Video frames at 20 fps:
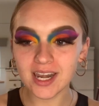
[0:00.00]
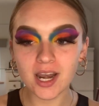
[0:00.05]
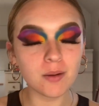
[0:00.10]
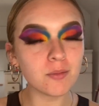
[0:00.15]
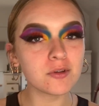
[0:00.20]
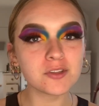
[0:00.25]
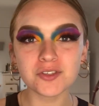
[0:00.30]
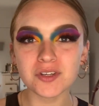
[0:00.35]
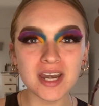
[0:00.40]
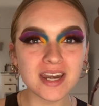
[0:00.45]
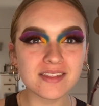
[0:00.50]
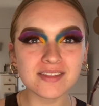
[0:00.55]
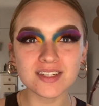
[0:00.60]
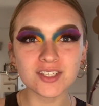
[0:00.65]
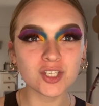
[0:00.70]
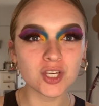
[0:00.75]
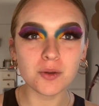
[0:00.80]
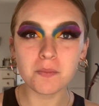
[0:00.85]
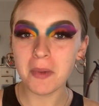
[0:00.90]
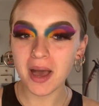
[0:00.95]
I'm not doing anything
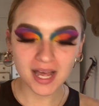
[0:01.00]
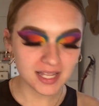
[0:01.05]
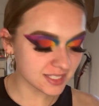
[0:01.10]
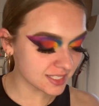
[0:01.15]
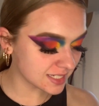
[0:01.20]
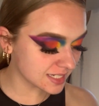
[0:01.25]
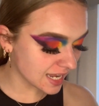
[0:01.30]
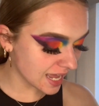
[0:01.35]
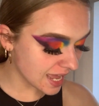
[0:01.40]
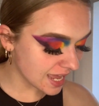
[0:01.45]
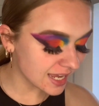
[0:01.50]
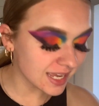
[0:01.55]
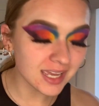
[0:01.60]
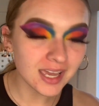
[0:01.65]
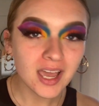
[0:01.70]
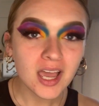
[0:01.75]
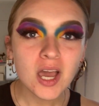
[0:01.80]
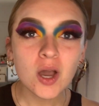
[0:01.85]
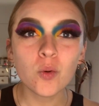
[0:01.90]
too mad today.